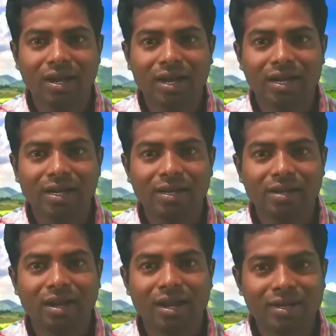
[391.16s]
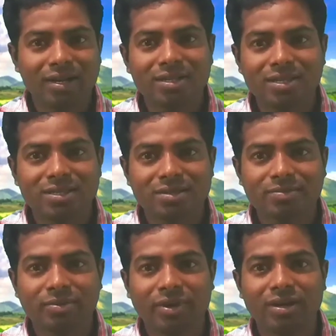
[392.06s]
And under
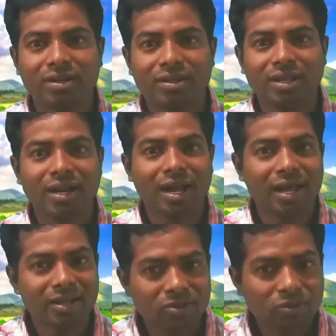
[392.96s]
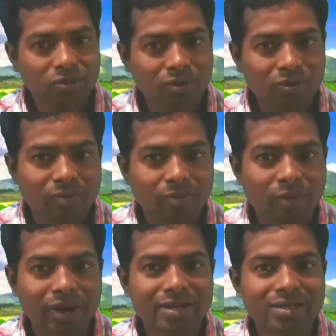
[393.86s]
this point there are 2
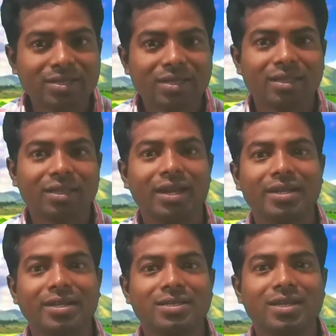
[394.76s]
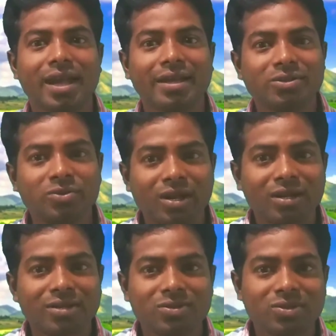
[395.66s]
points, that is
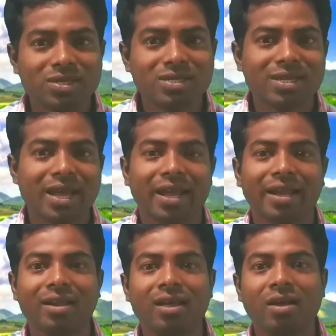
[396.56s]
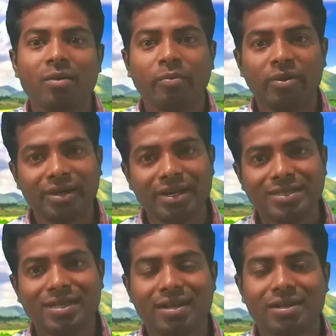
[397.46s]
actual resources and
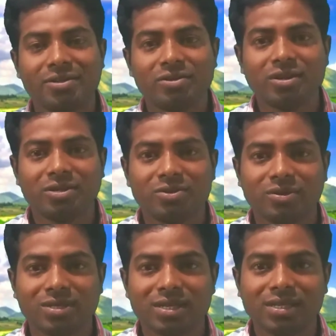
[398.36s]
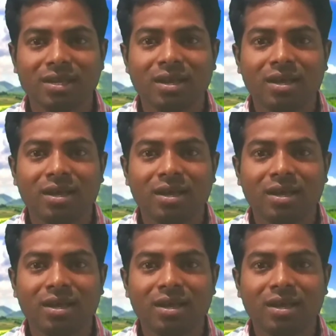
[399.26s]
potential resources.